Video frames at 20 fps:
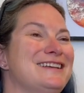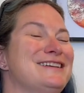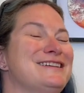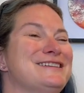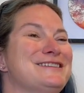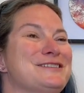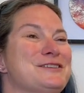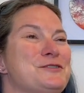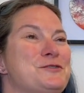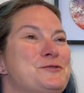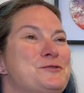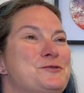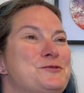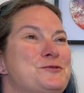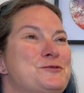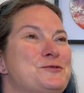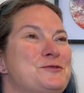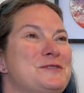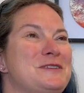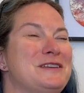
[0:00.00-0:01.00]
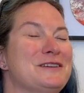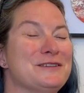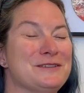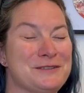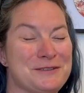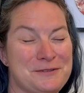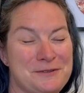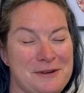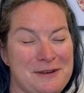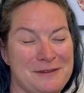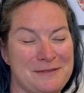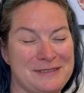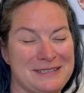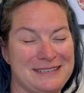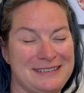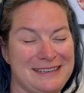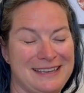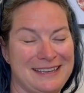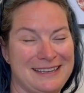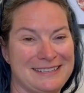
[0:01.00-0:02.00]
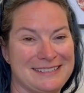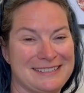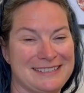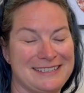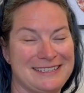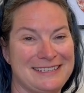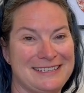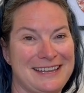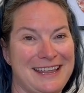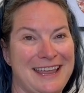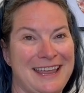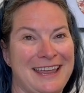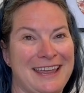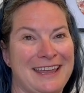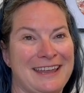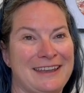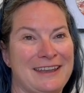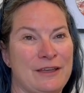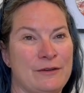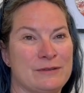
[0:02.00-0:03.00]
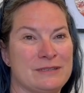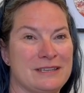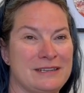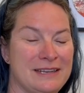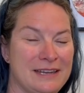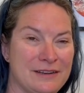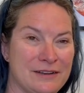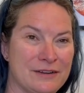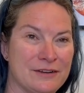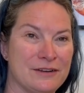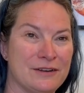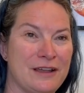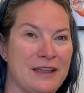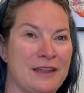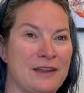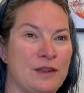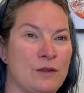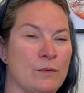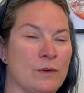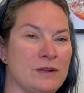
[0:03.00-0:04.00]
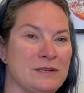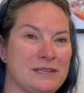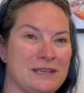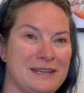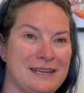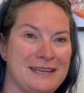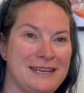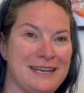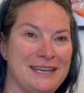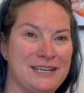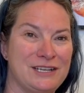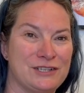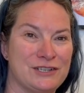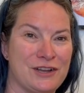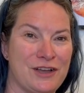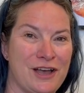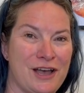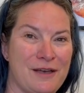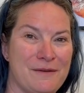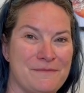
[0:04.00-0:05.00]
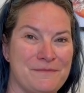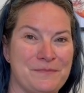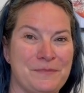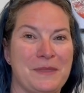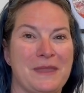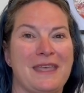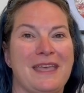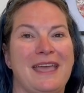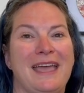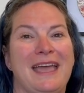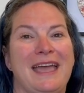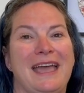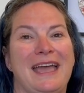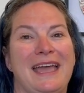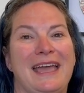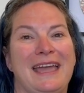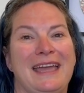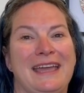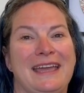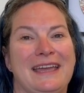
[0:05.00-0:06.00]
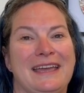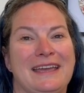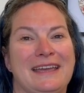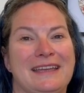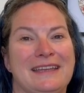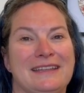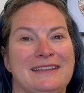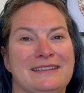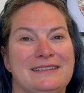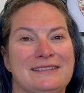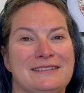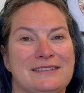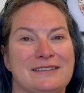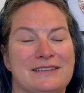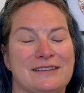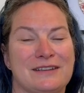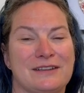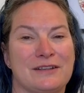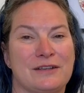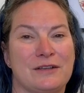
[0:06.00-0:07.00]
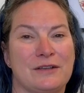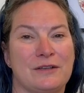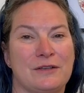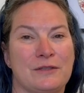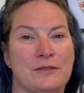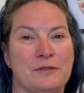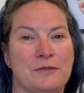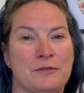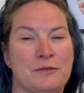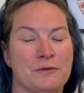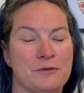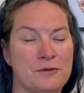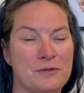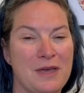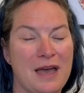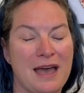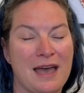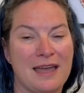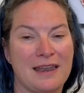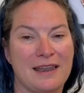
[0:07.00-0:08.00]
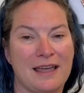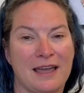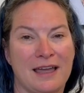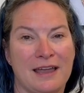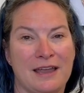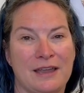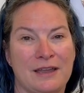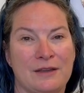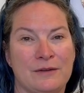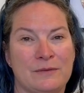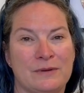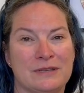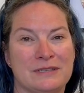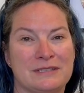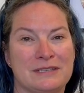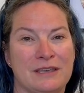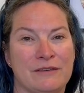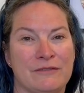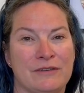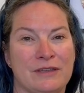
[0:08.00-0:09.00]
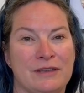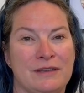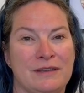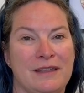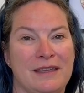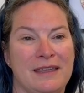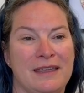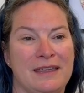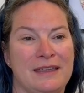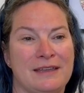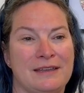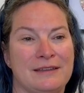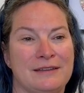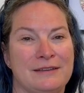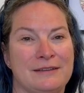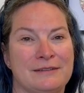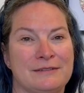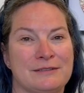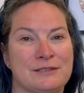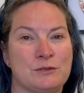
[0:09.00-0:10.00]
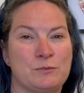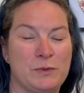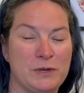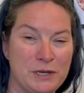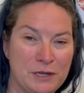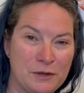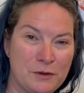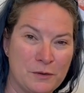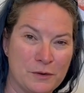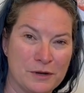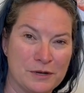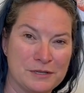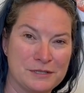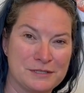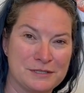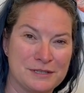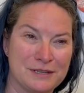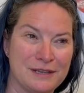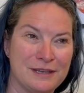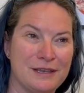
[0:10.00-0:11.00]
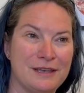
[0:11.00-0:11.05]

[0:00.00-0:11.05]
So years ago I was in Kingston and I was a knitter and I worked at a knitting shop, and through that I was given a spinning course.